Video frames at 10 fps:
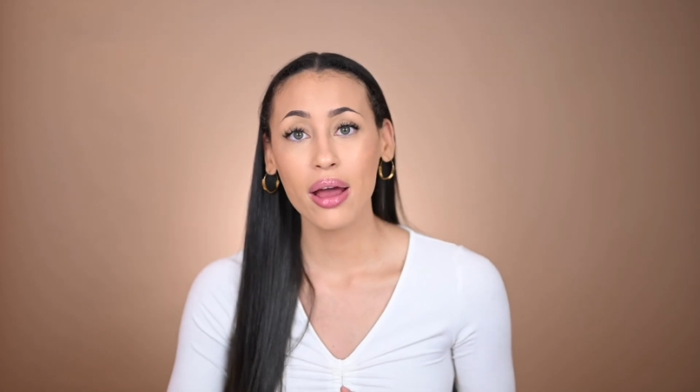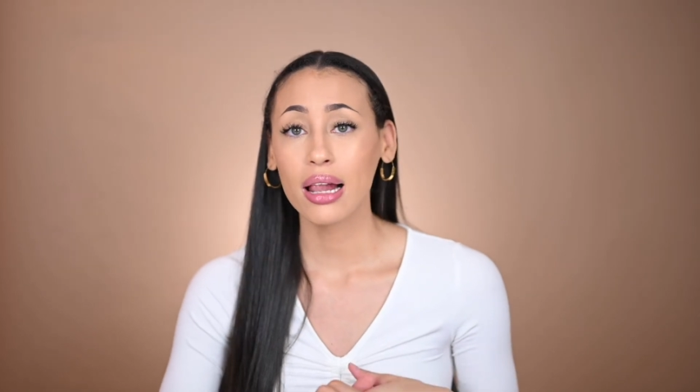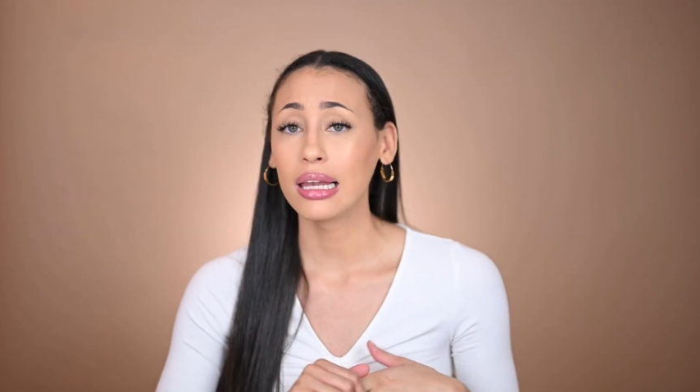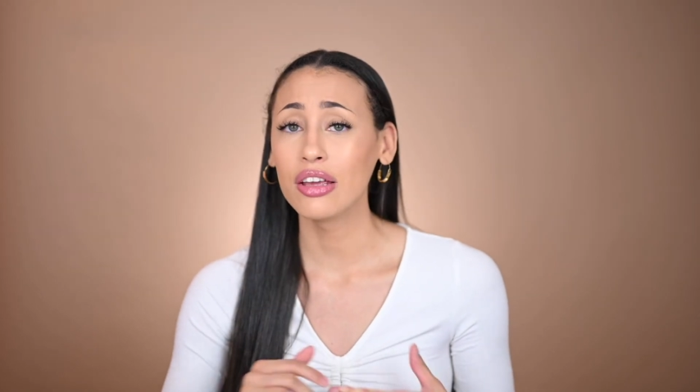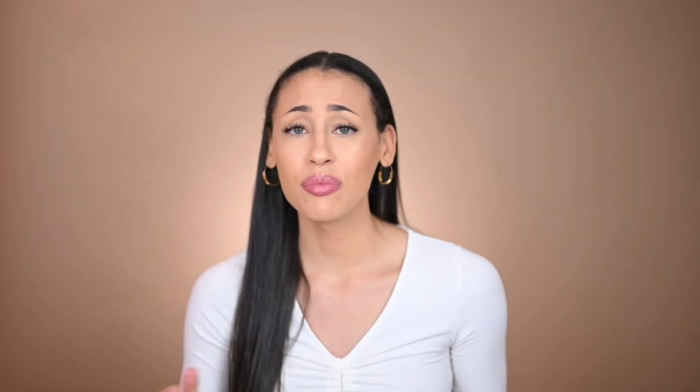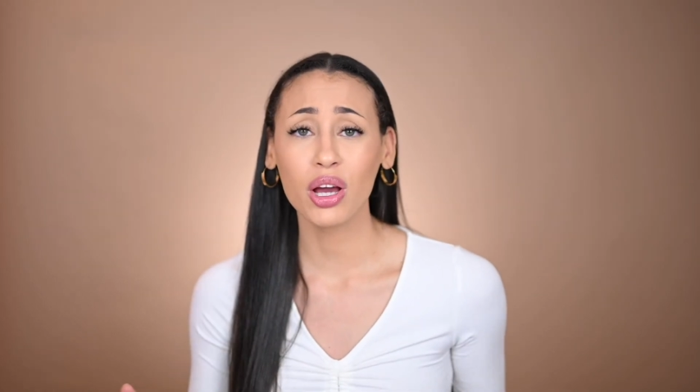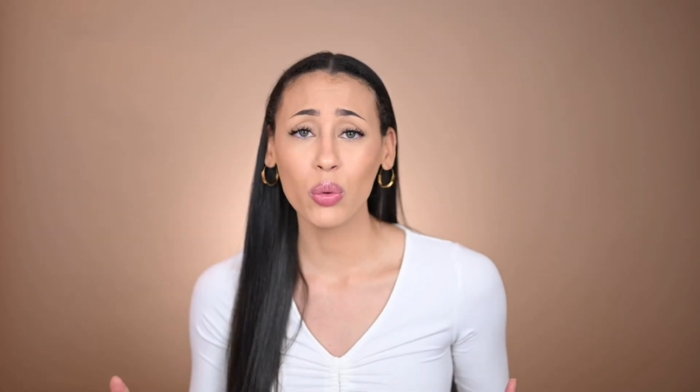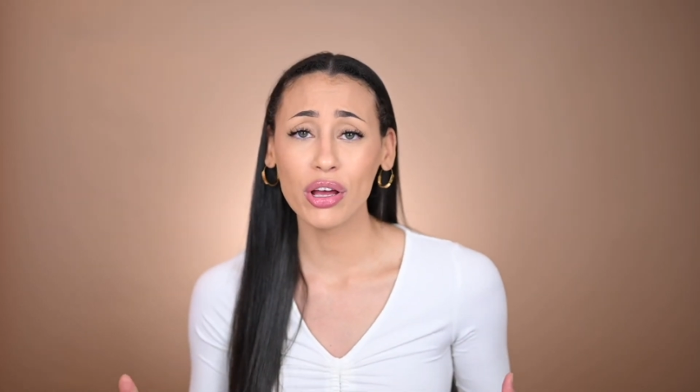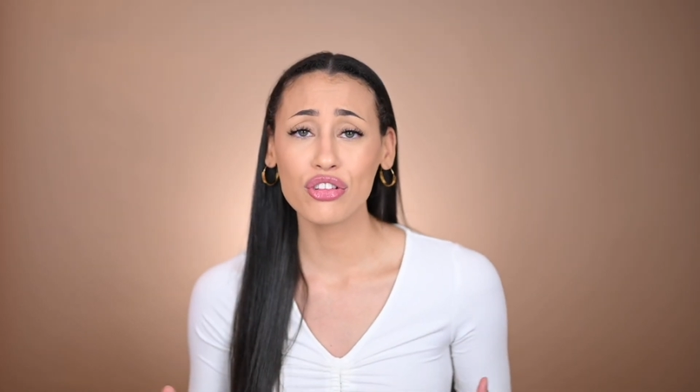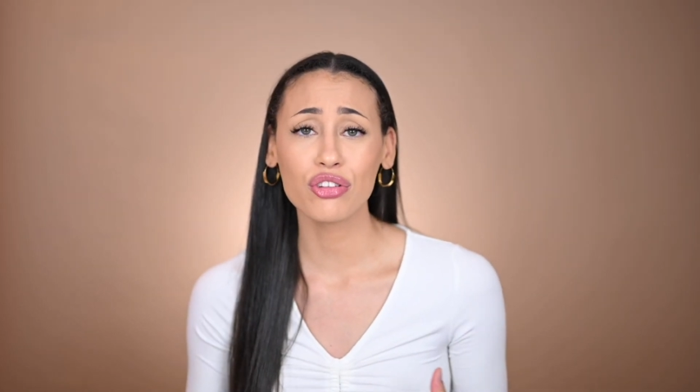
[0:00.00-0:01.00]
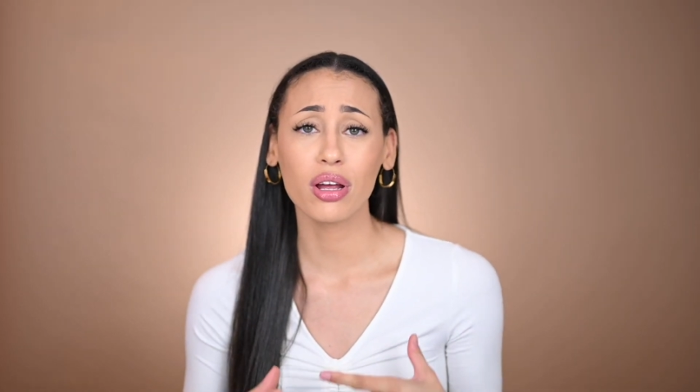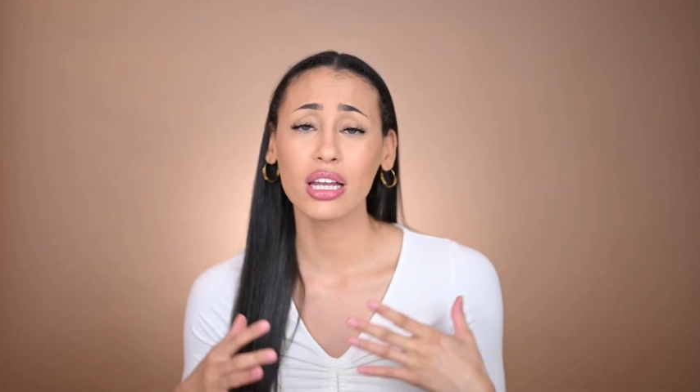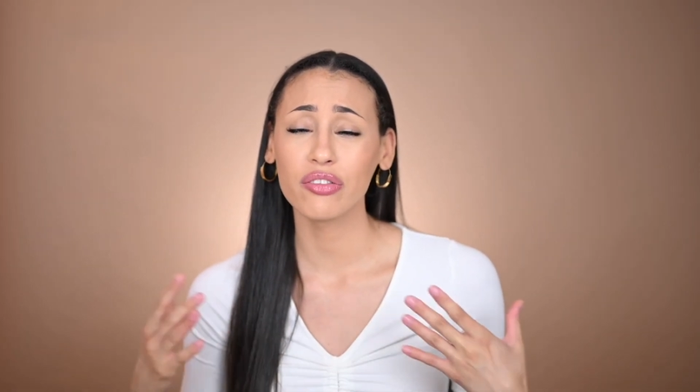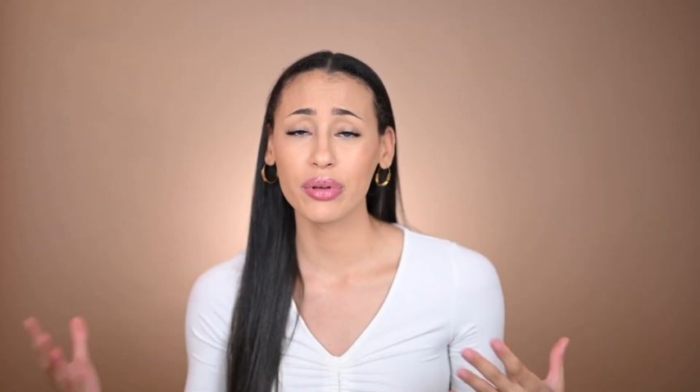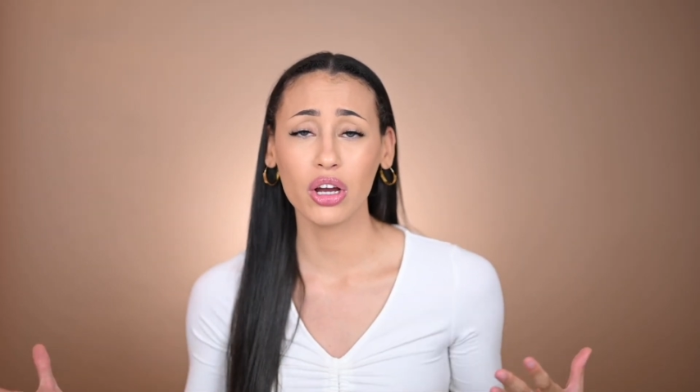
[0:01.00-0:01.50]
leave me a question,
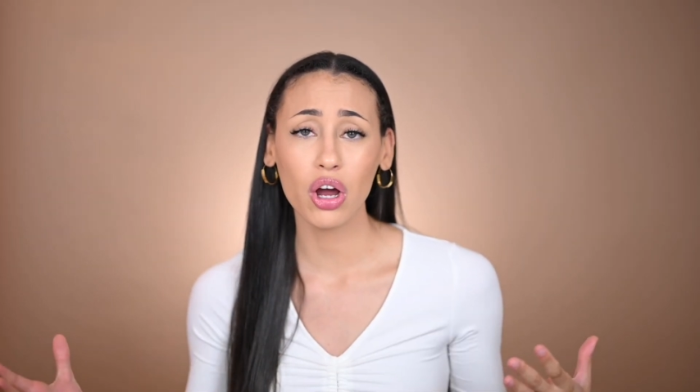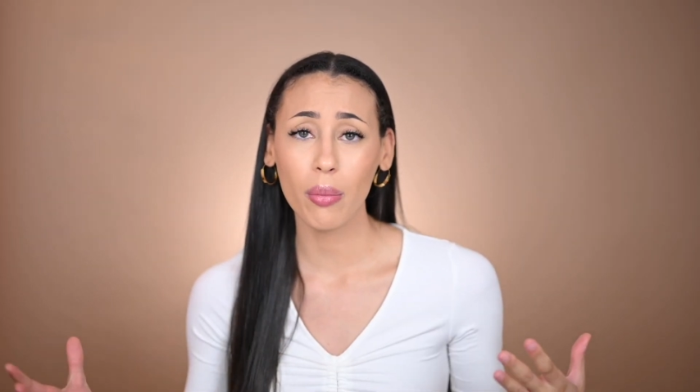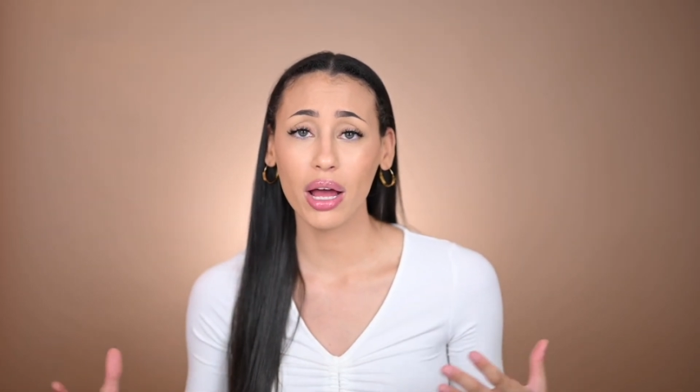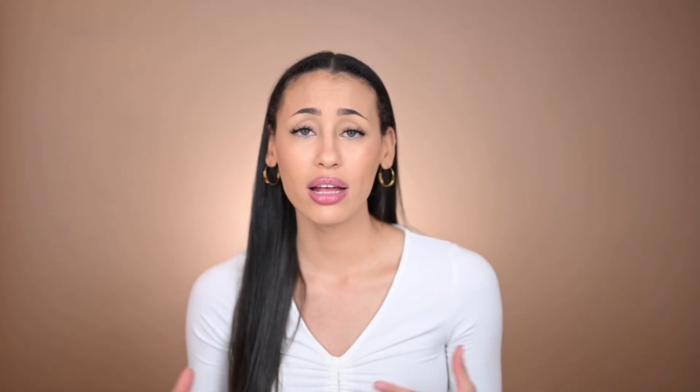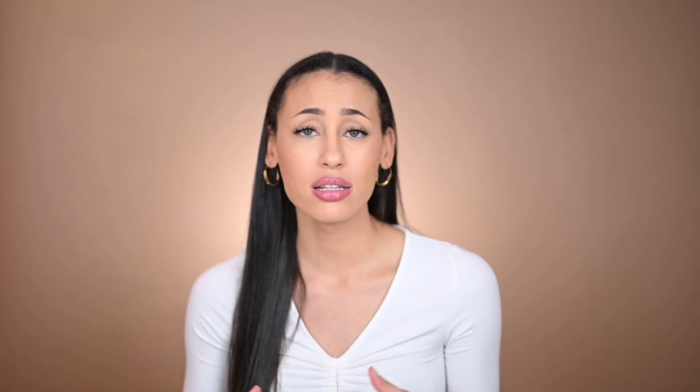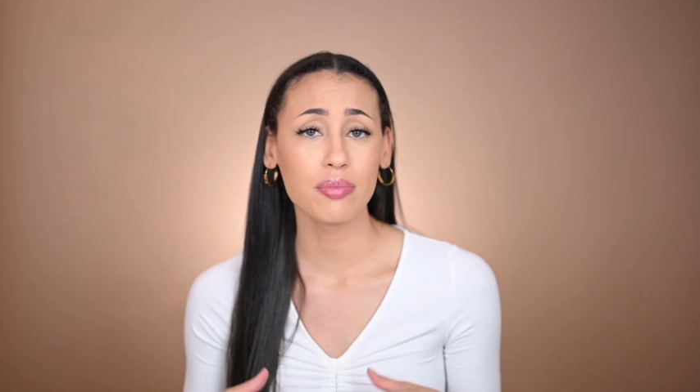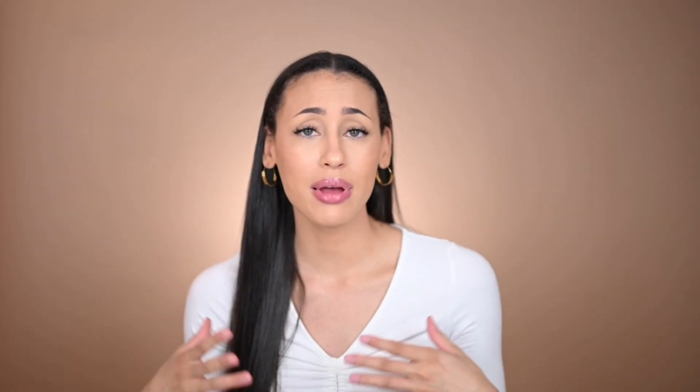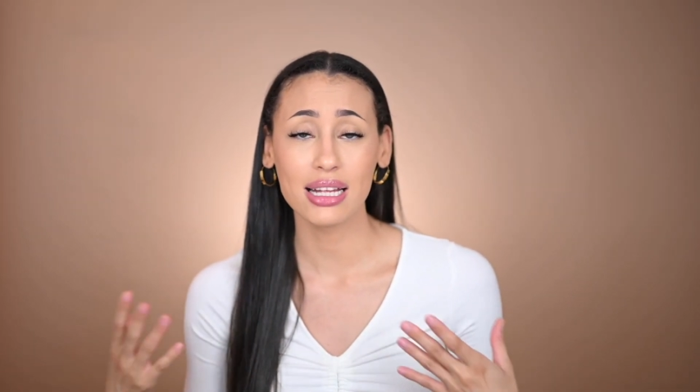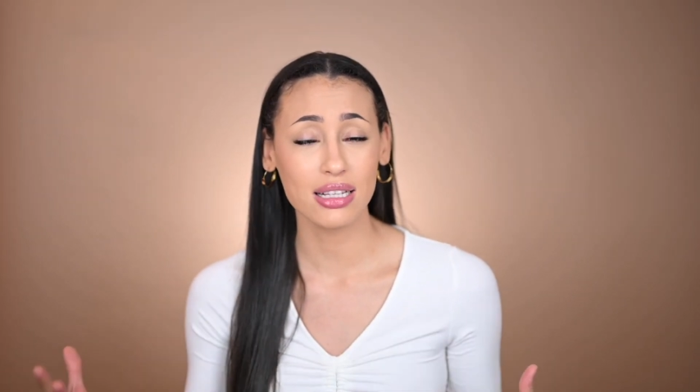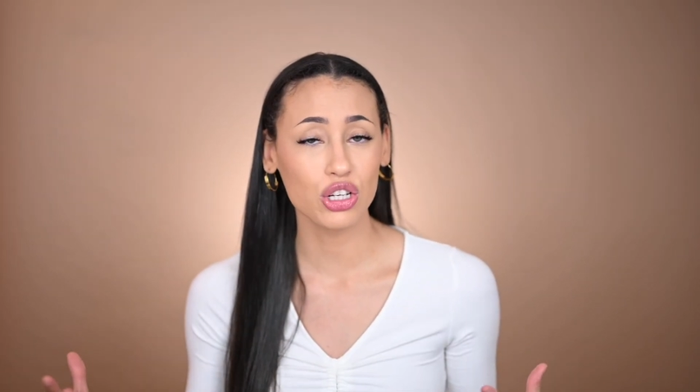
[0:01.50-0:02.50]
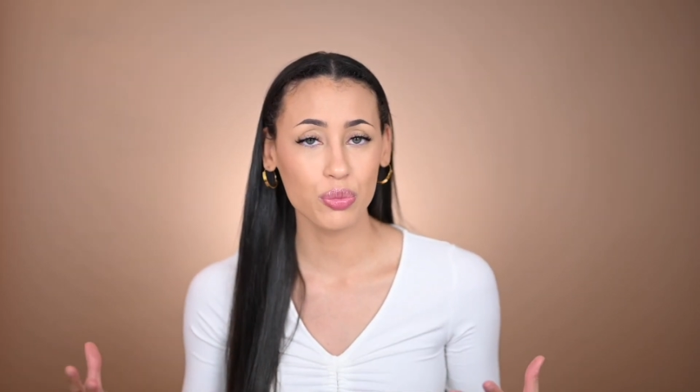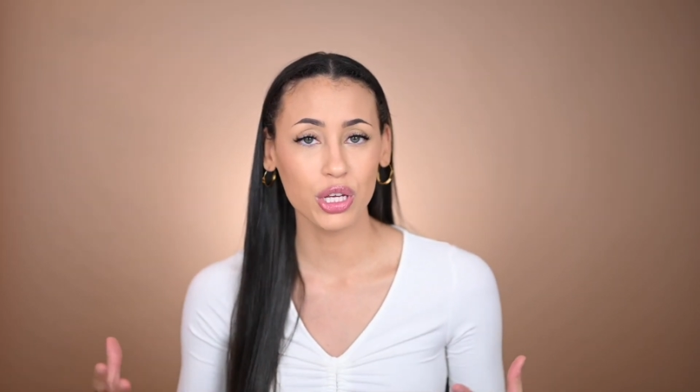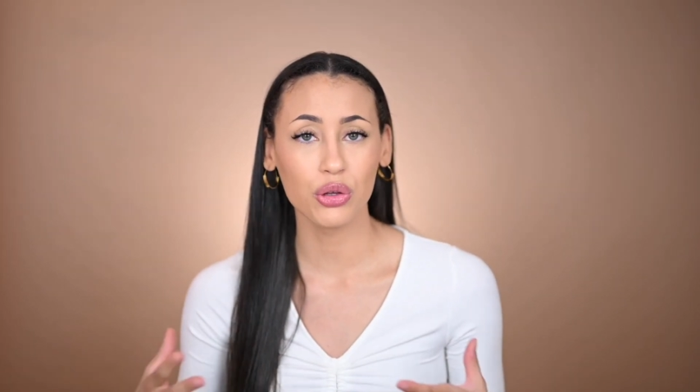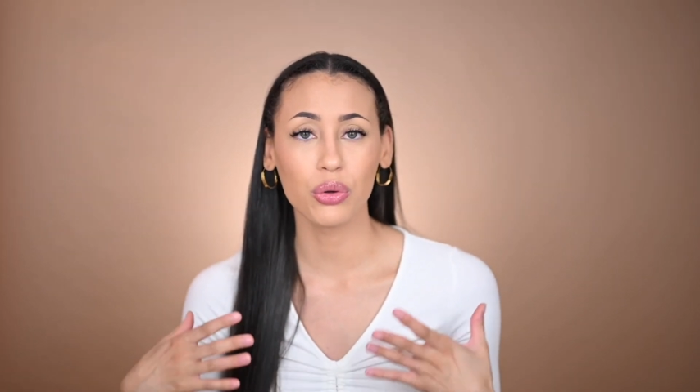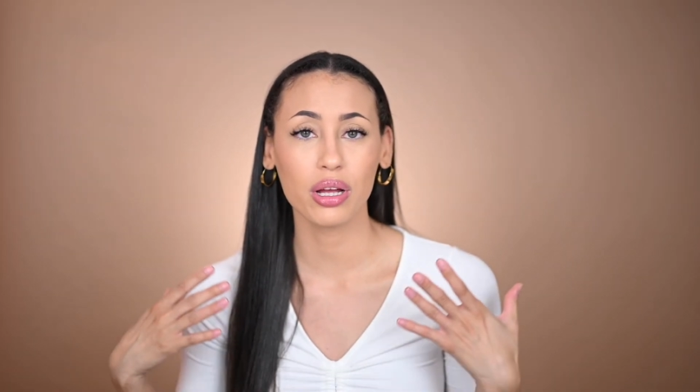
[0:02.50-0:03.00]
leave me a comment, message me.